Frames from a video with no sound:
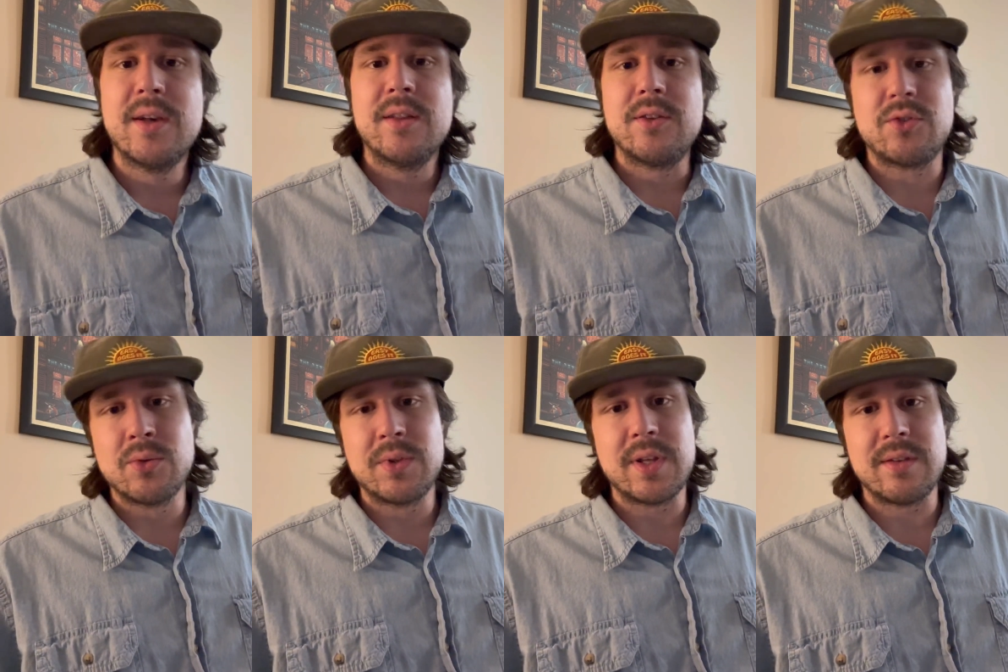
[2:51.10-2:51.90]
The
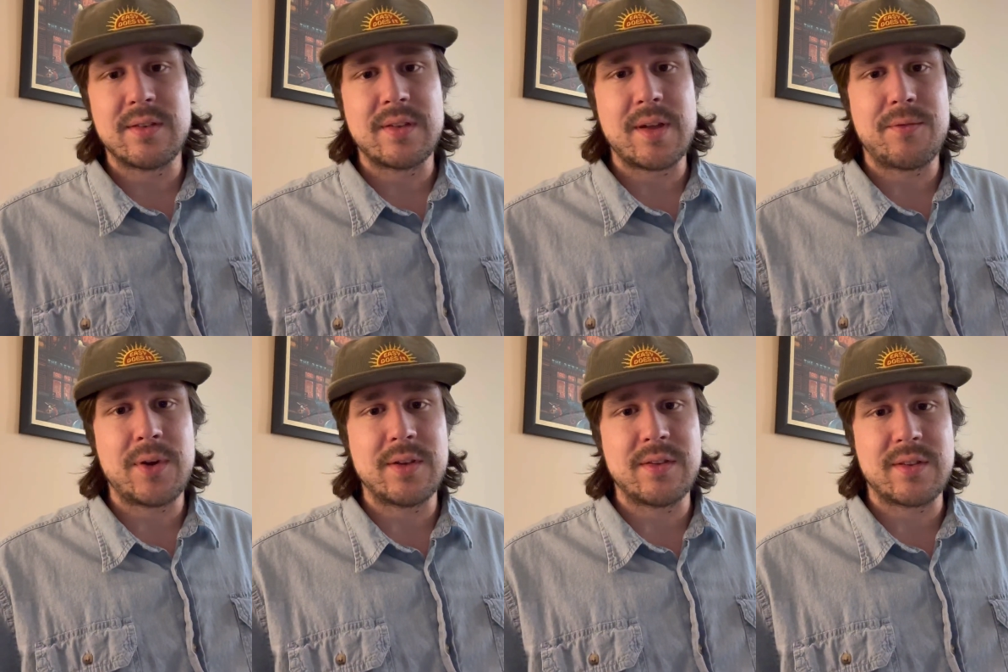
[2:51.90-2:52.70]
truth is that
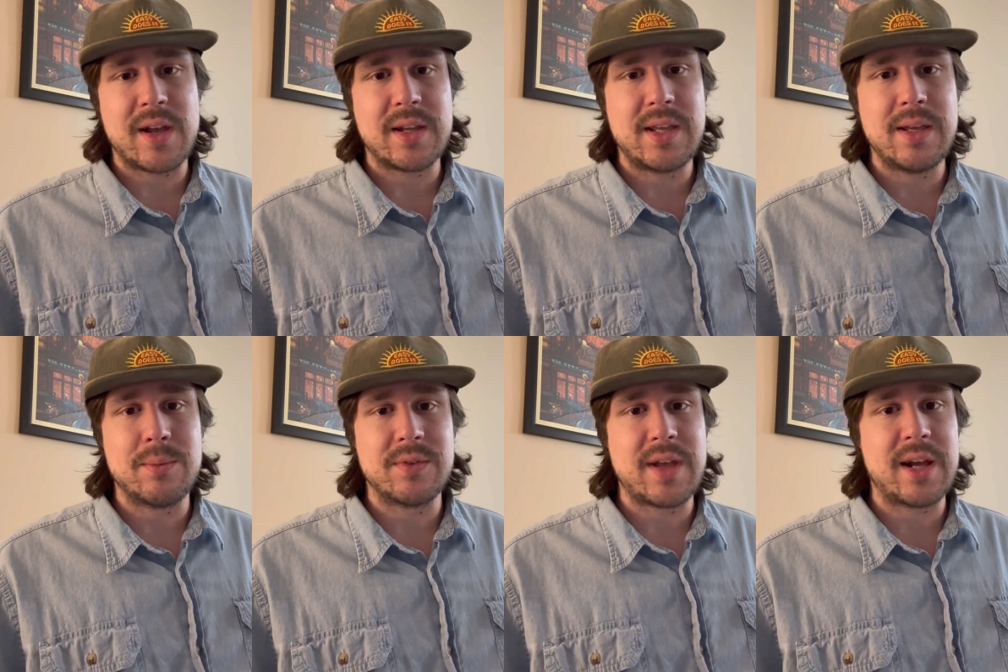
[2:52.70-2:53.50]
Francis Scott Key
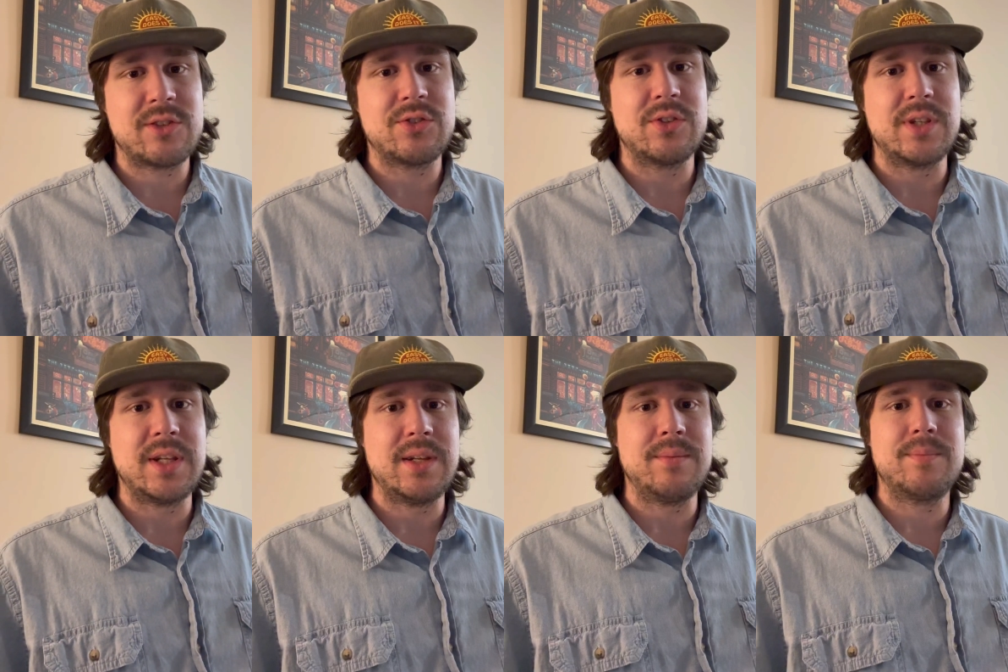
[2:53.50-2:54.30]
was
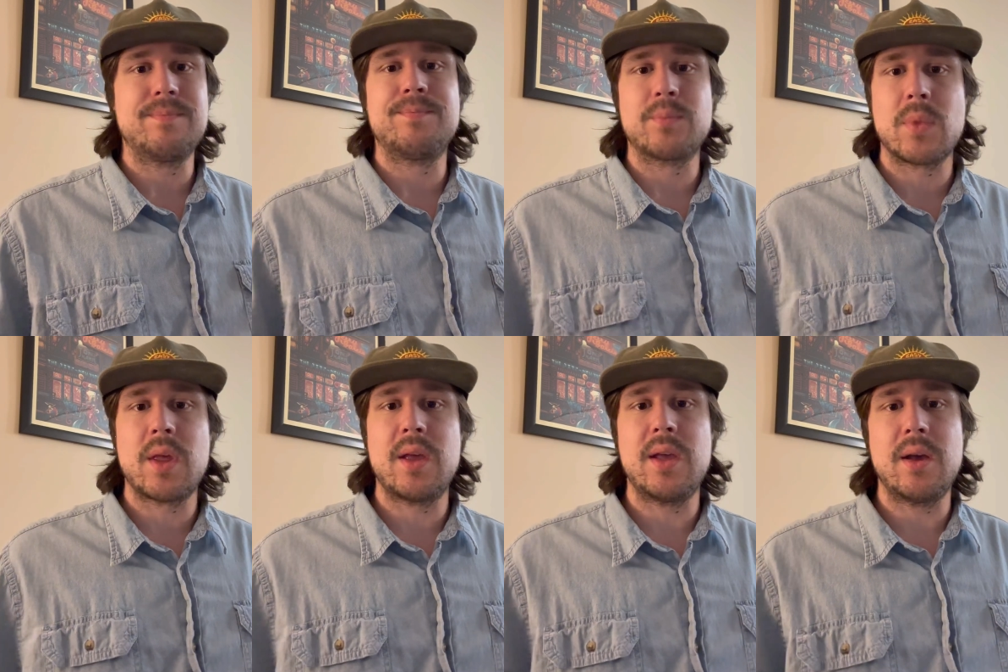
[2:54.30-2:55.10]
actually
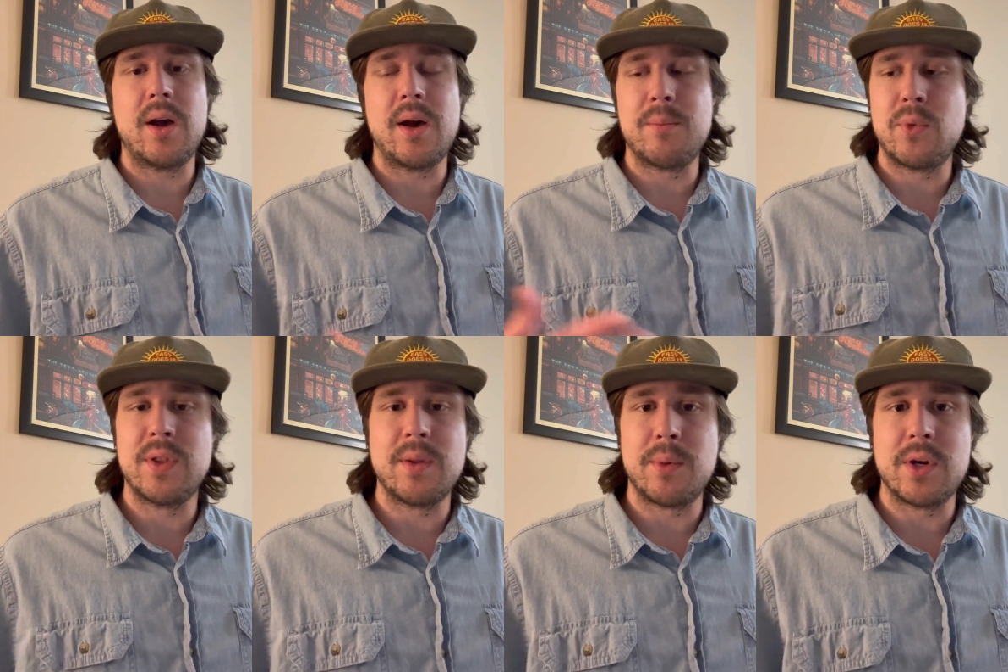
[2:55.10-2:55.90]

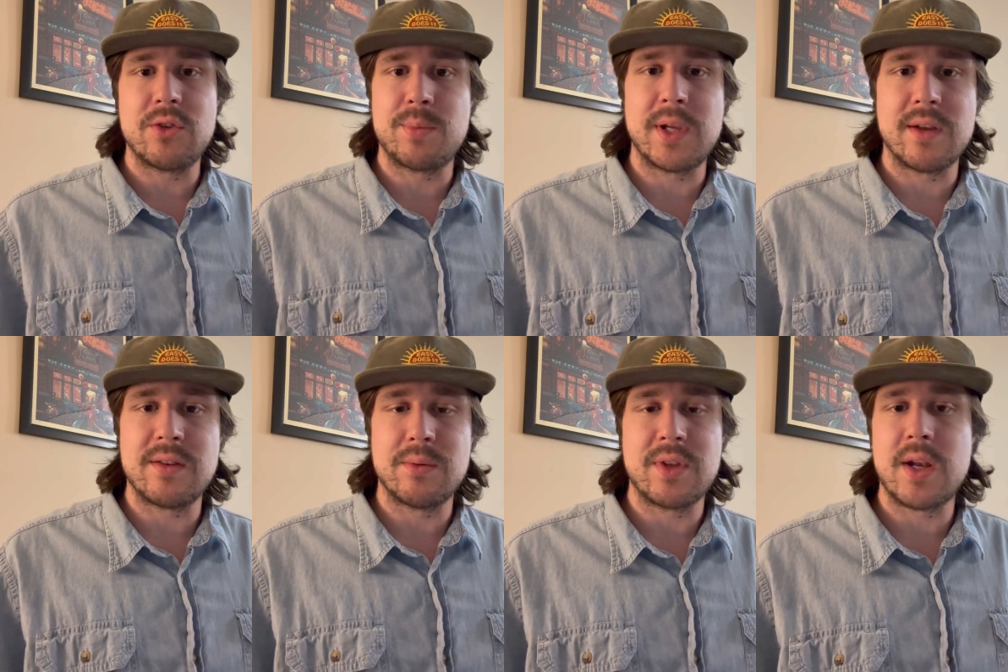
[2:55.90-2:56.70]
with the British because
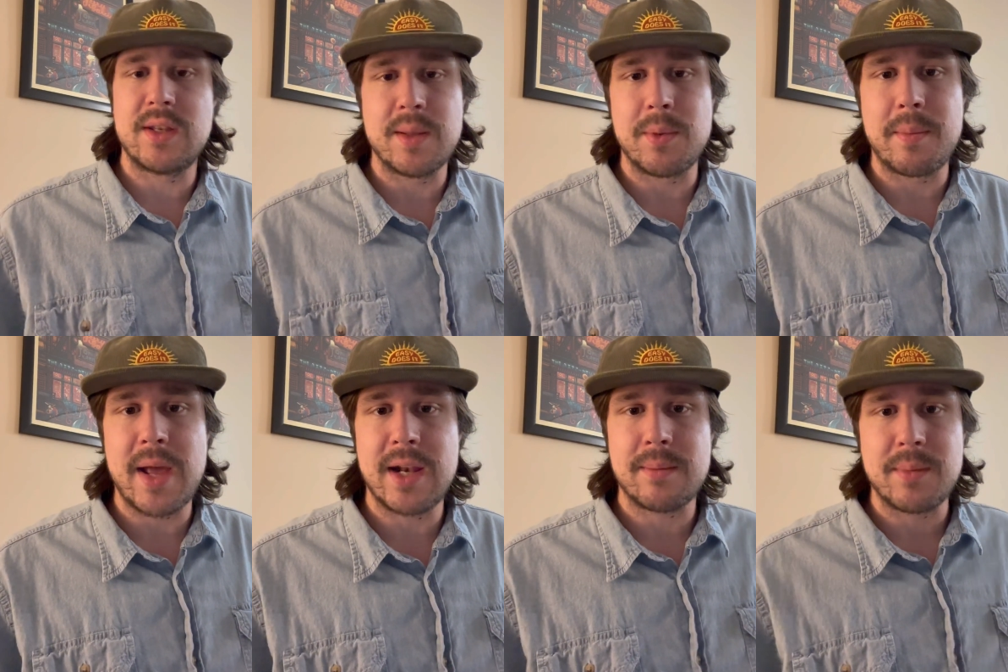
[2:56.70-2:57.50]
he was on a
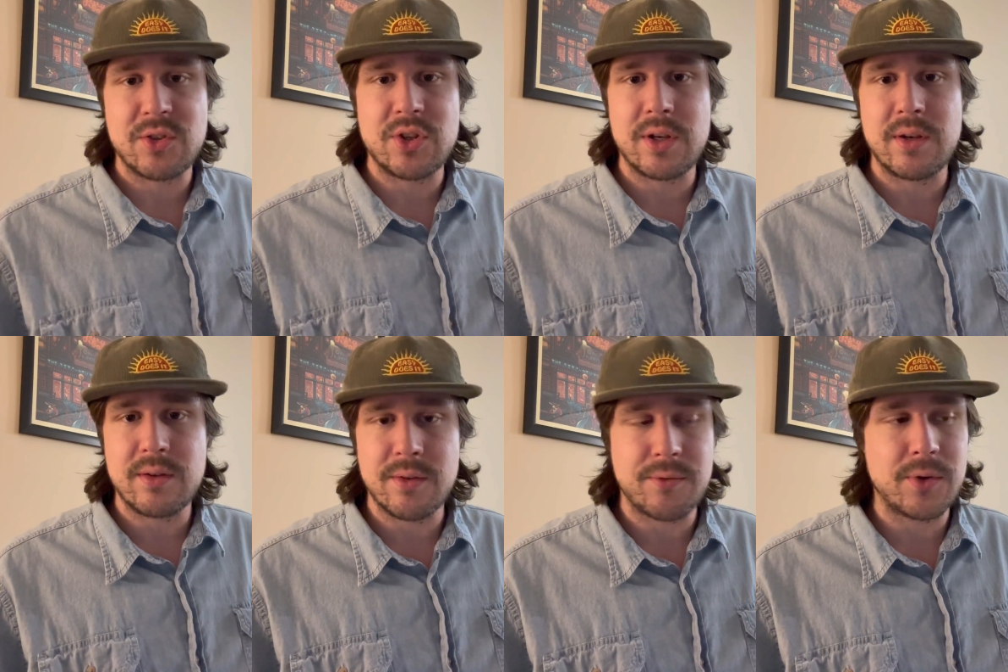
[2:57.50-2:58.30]
diplomatic mission
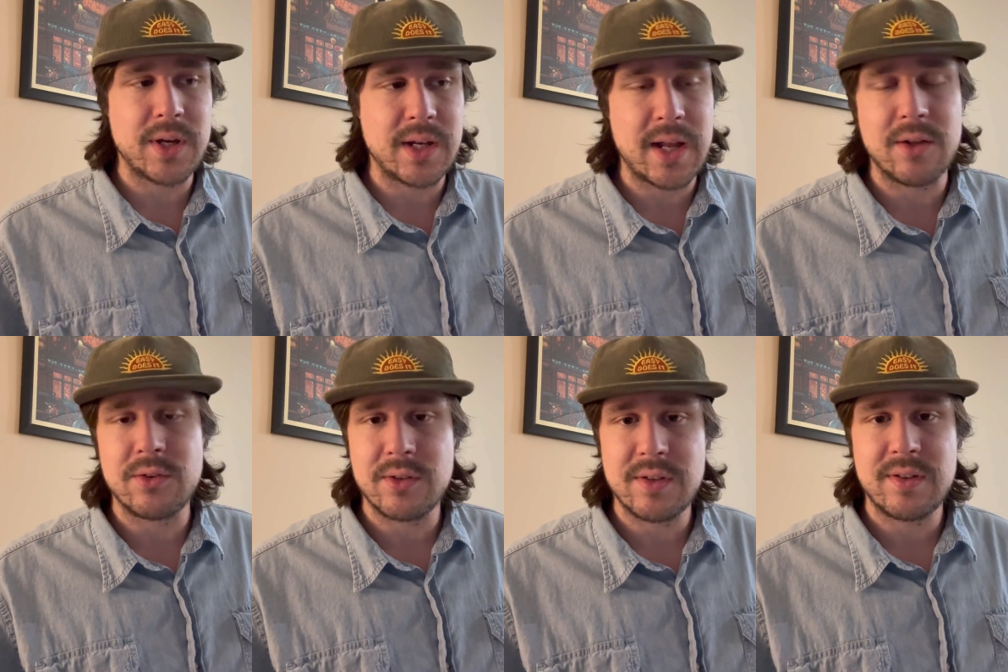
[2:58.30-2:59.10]
to free an
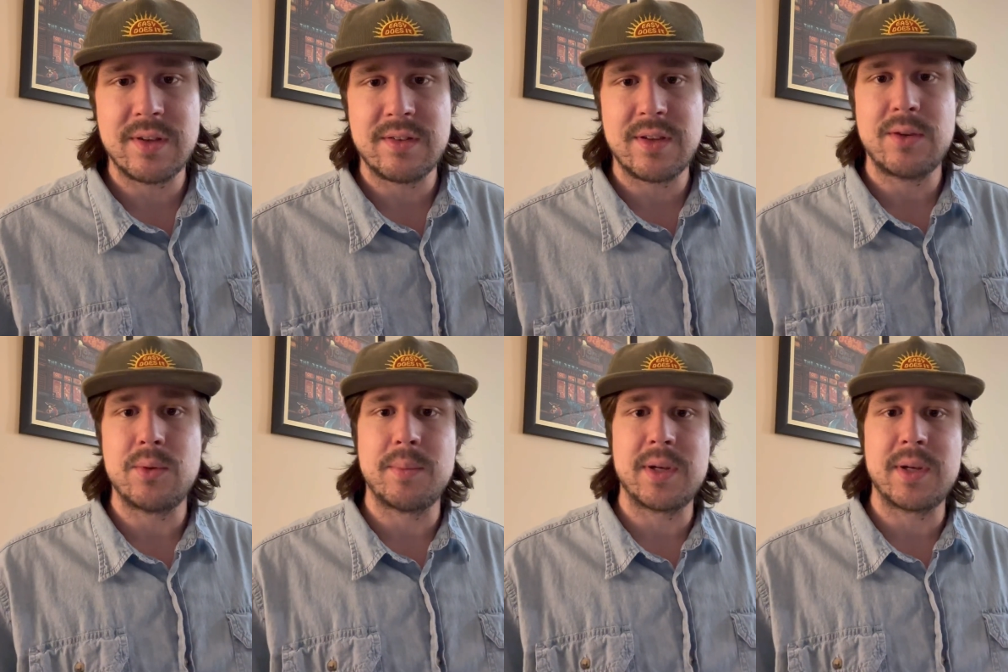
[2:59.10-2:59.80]
elderly citizen who had been